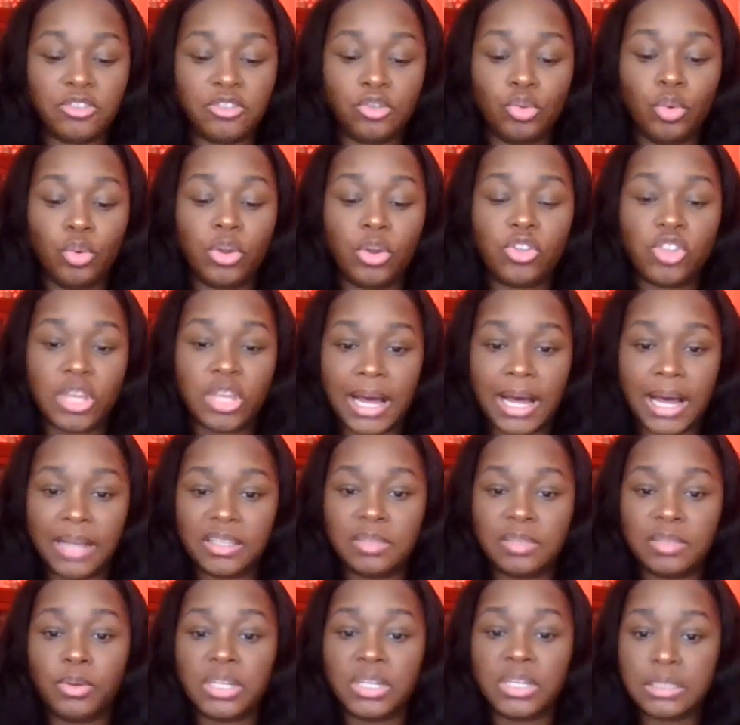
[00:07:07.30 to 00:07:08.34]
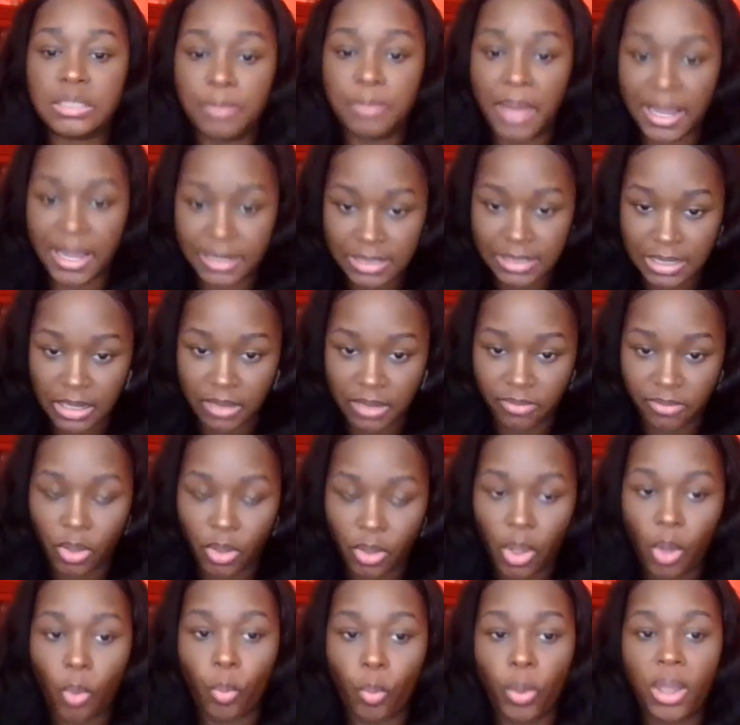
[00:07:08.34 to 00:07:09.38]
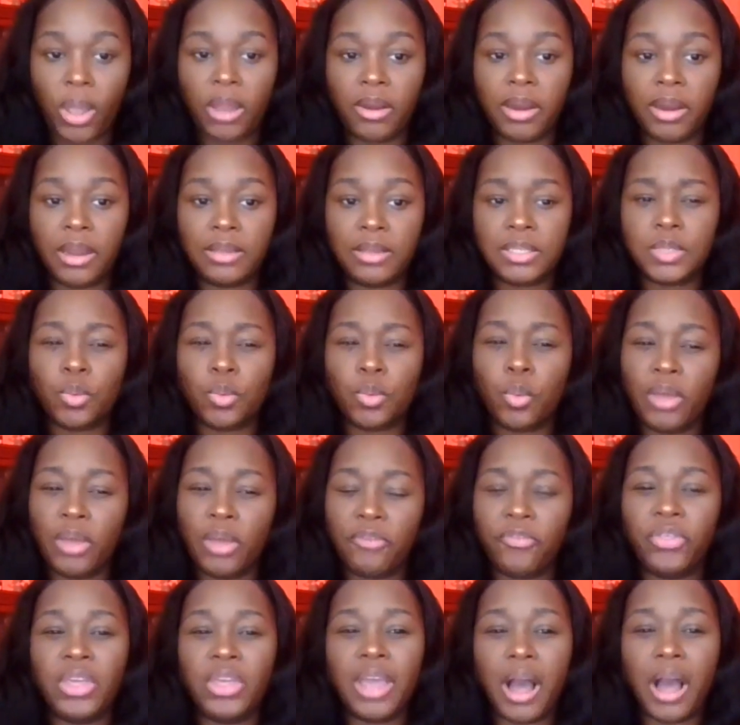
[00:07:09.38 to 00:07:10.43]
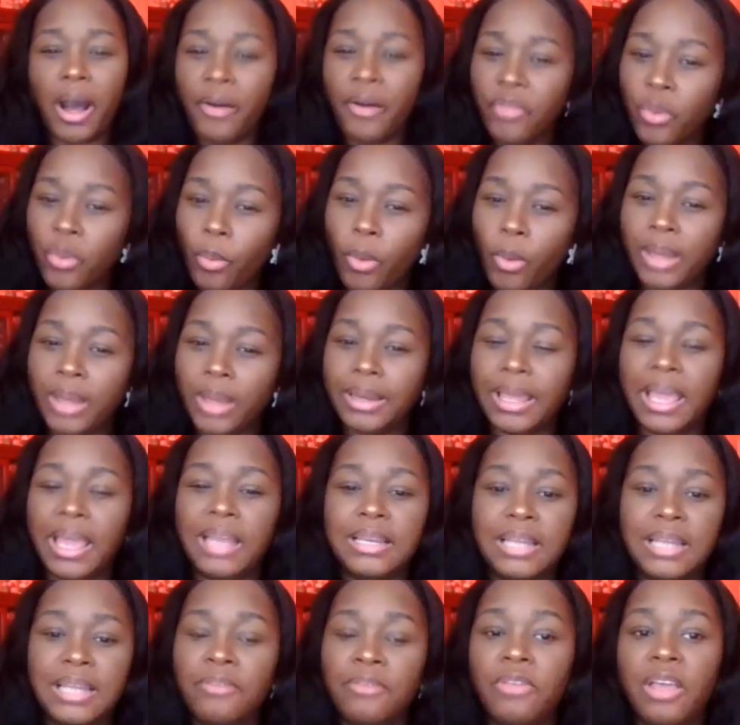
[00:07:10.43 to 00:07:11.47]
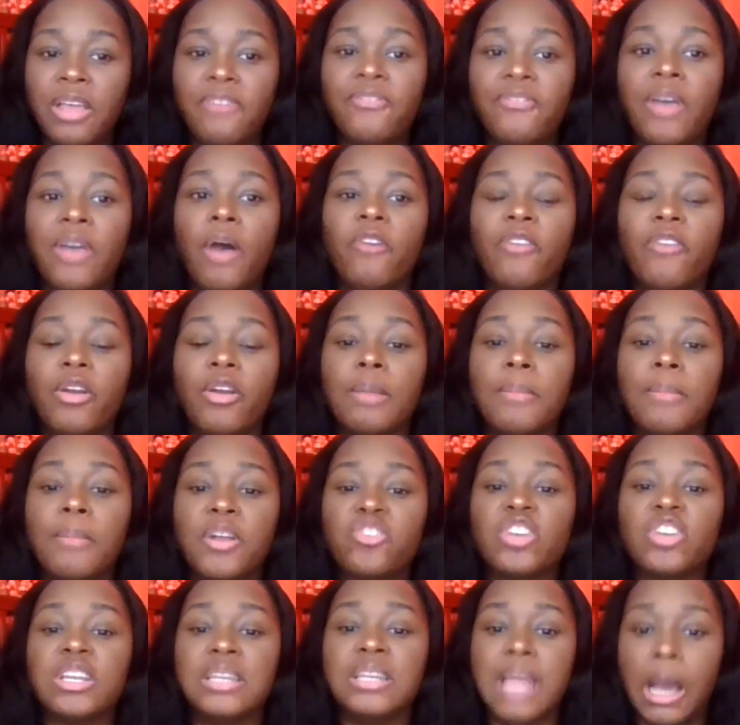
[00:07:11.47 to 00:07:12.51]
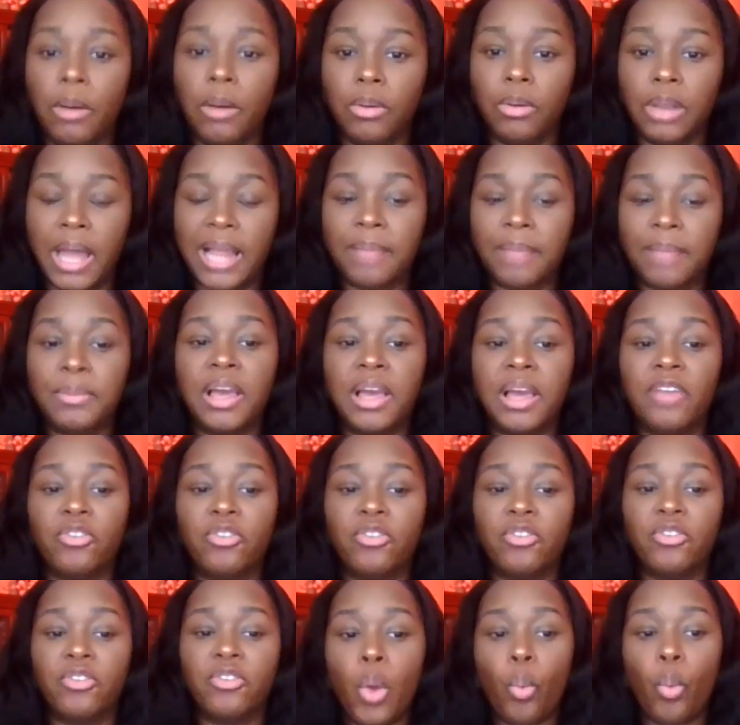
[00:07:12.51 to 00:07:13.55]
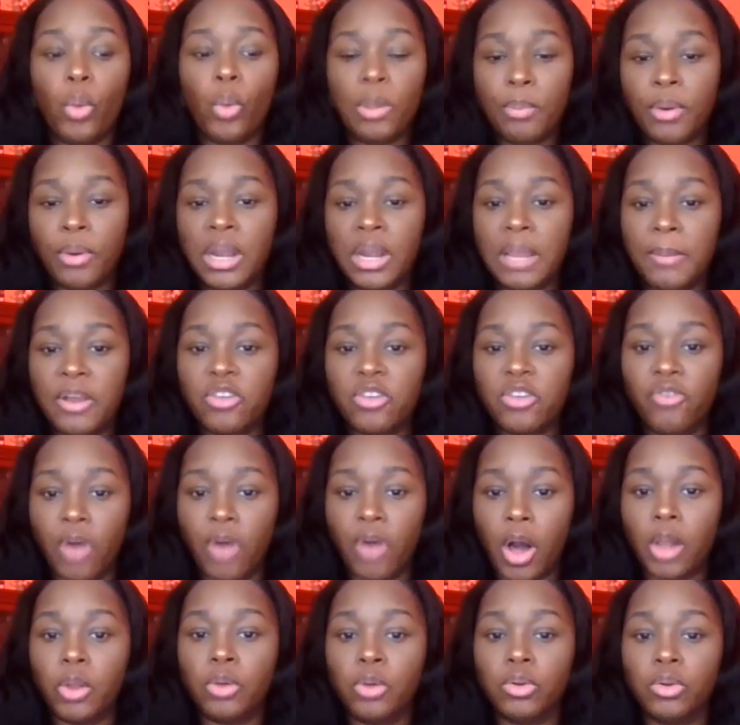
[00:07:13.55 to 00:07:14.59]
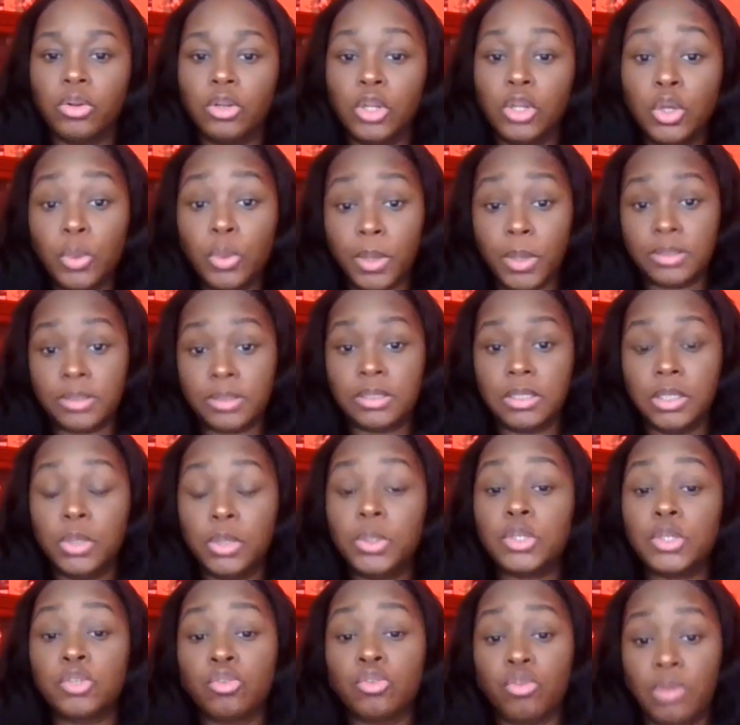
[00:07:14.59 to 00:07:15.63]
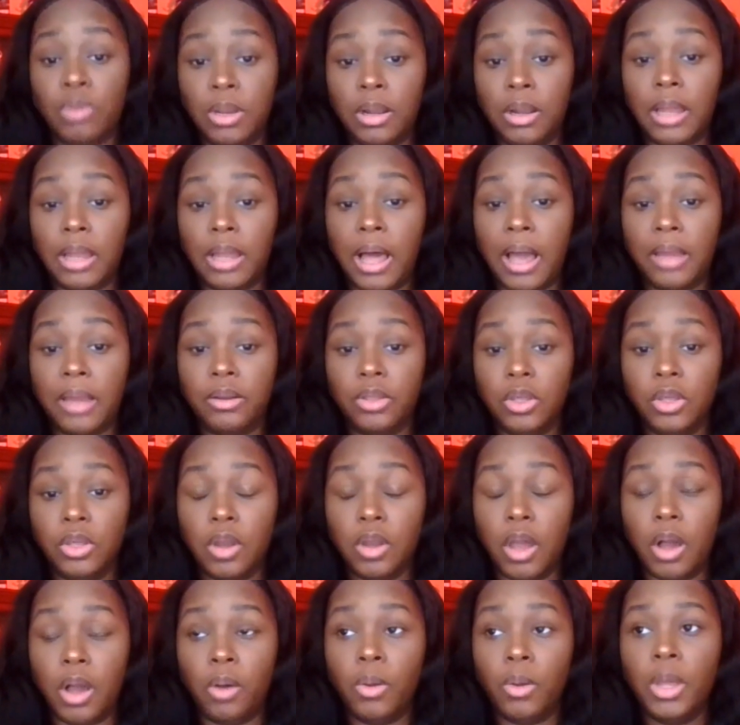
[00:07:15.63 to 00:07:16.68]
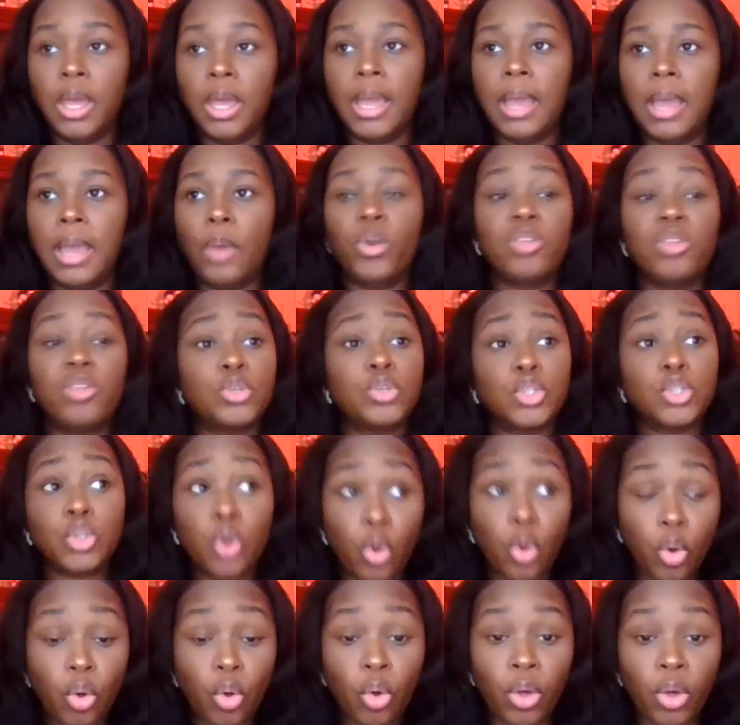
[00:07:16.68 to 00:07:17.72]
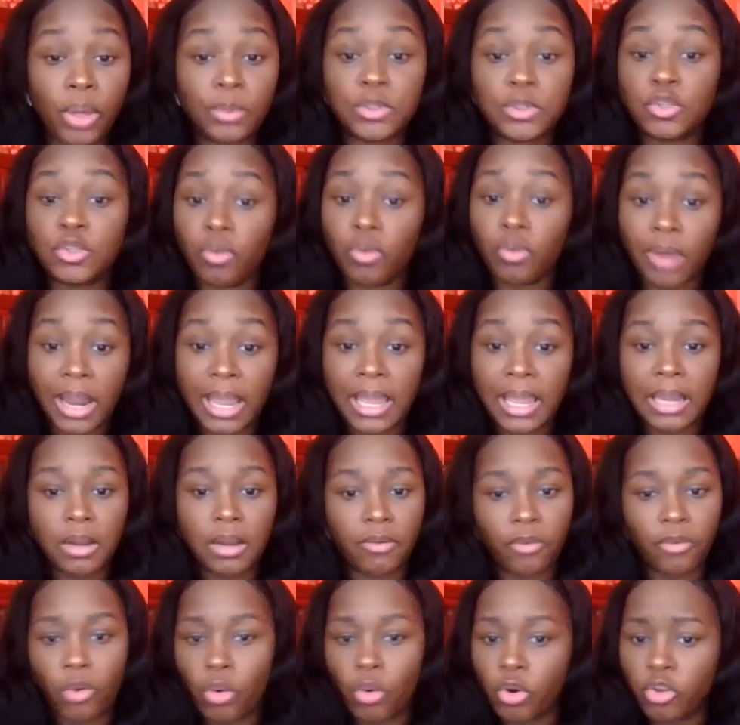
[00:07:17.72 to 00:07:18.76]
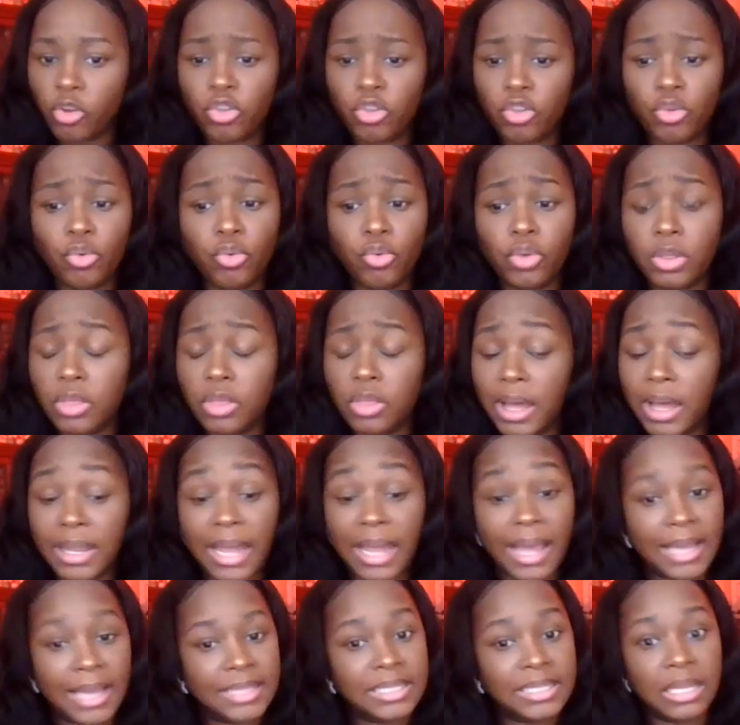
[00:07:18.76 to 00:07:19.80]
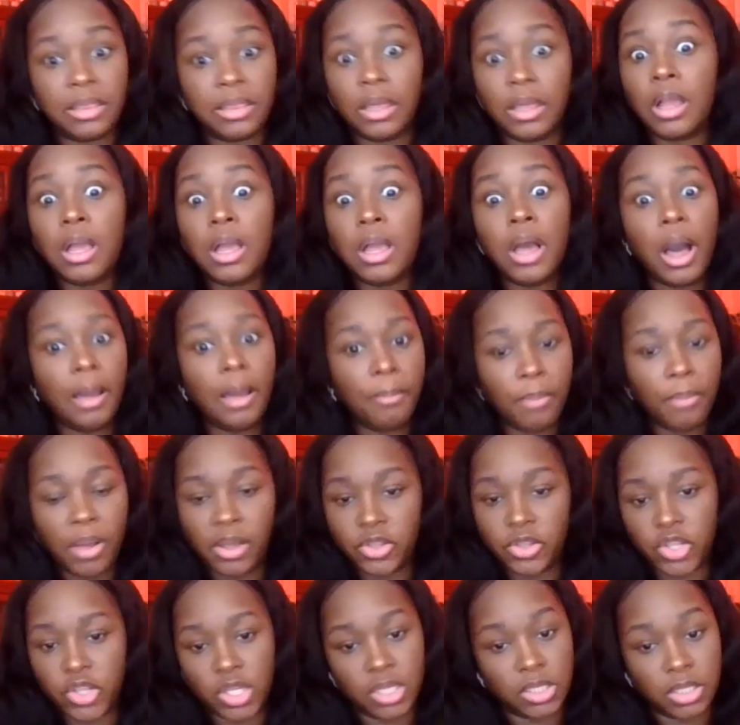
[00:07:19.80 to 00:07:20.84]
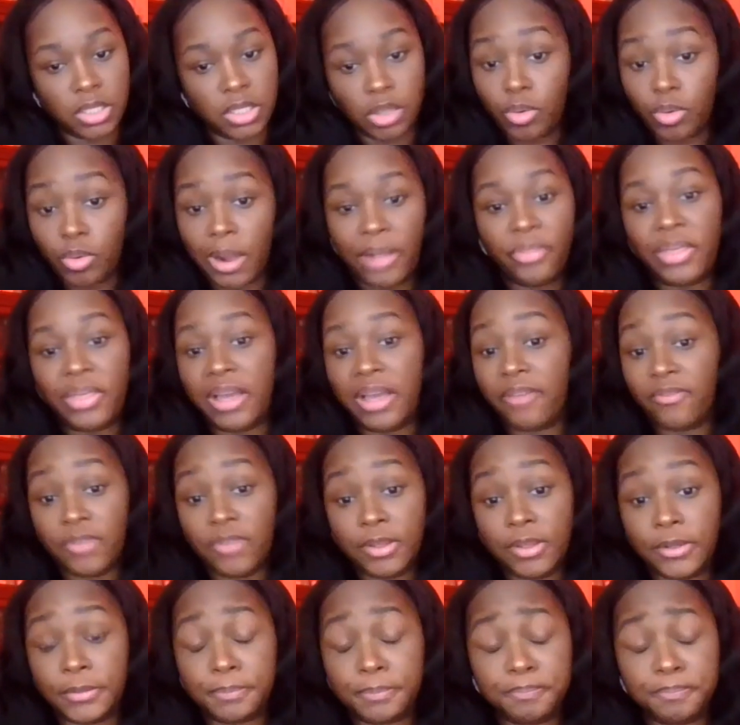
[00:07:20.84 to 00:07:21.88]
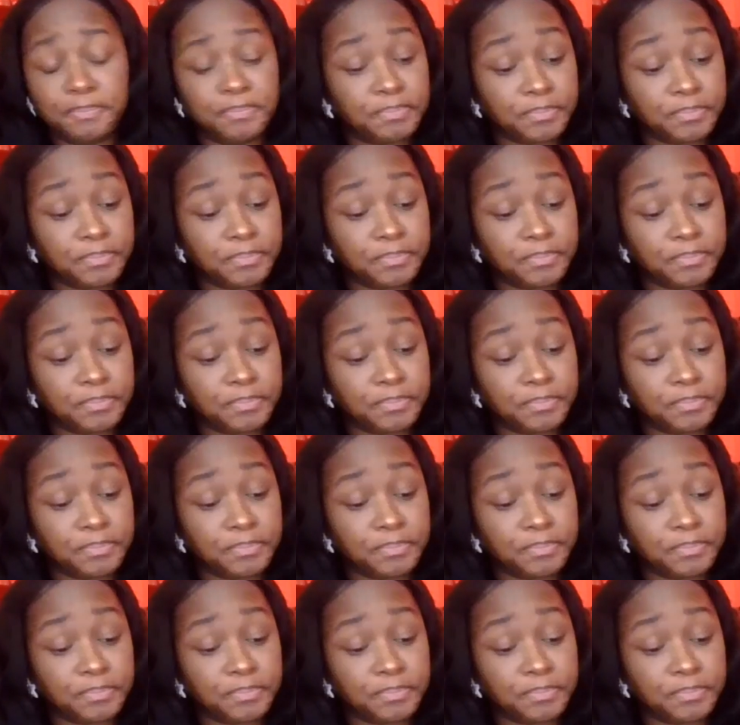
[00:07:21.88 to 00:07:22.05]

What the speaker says: through a child's perspective. Whereas with the other one, it felt very much adult-like, because we pretty much followed Lewis Creed a lot, which was cool. It was great. And of course, like I said, the gut punches throughout that film,